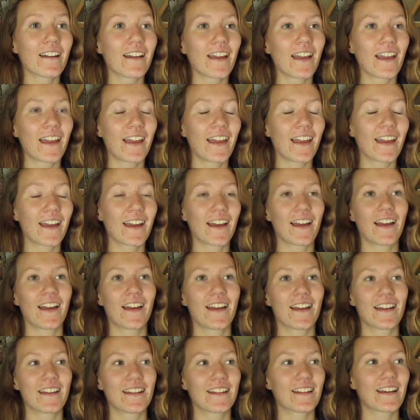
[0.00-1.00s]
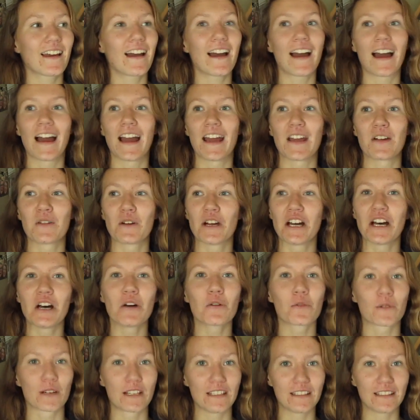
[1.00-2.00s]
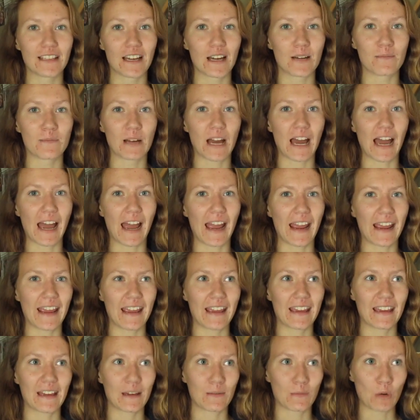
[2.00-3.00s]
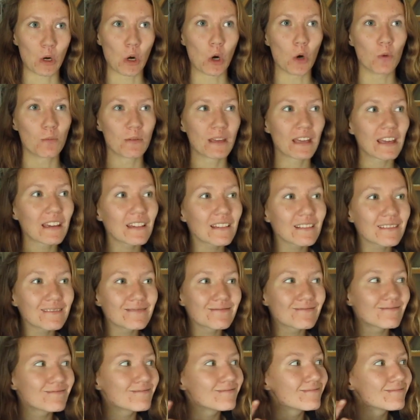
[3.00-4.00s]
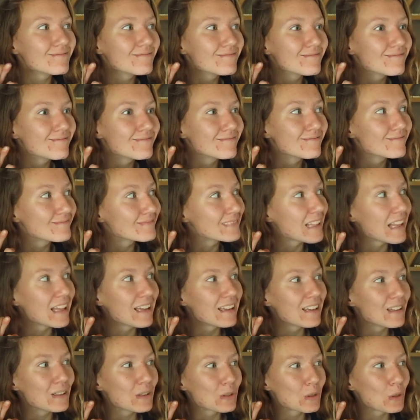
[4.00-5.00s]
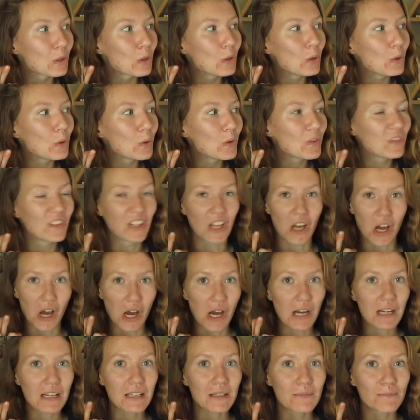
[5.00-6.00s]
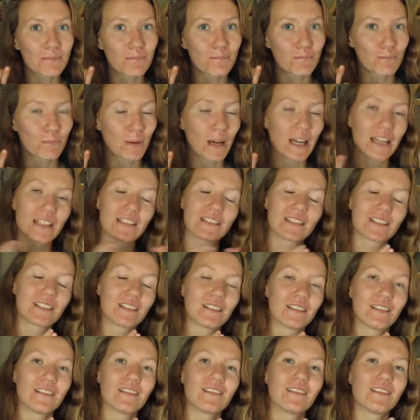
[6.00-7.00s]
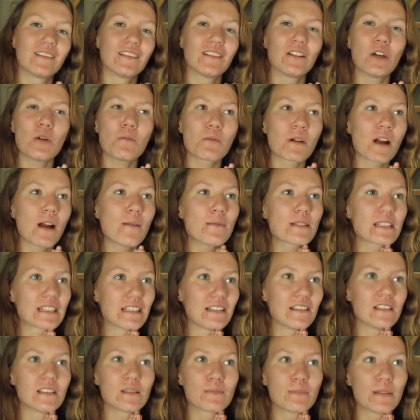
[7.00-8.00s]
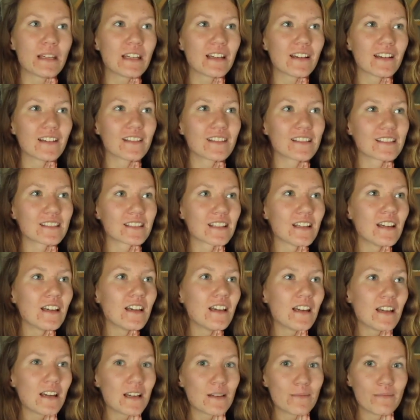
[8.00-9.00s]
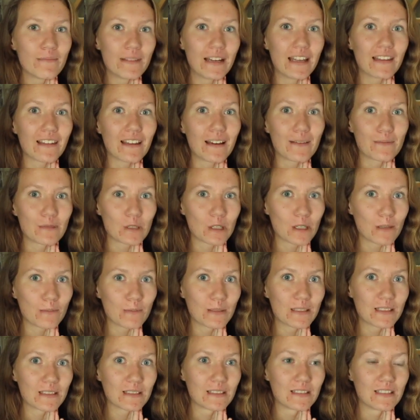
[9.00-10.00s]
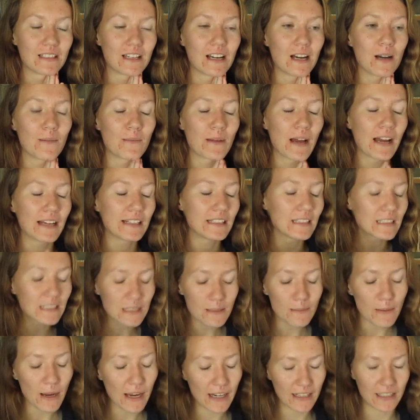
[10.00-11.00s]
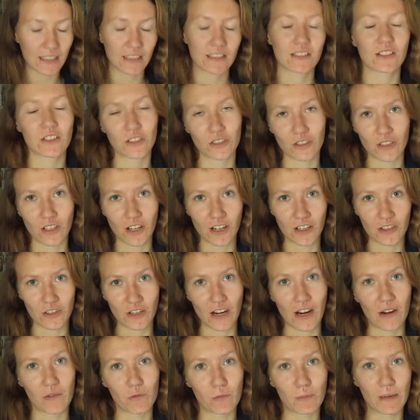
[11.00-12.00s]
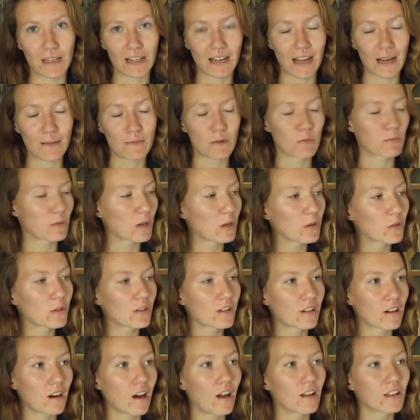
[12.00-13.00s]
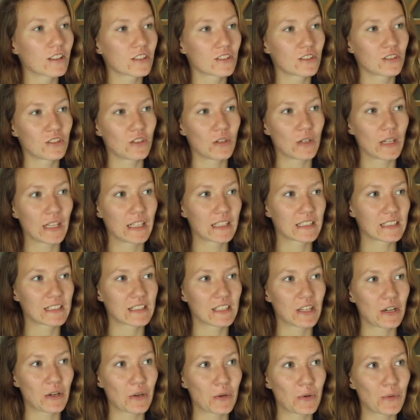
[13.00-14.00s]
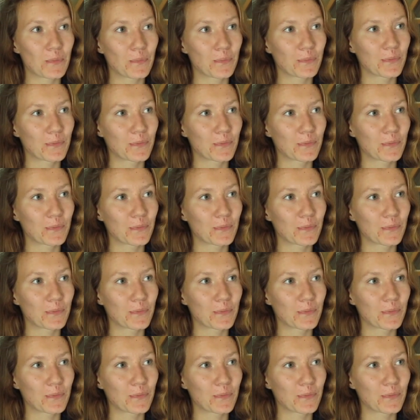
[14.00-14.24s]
And I will read them. I am hoping to vlog, but no promises because my laptop is dumb. I need to buy an external hard drive, but I'm a broke college student, so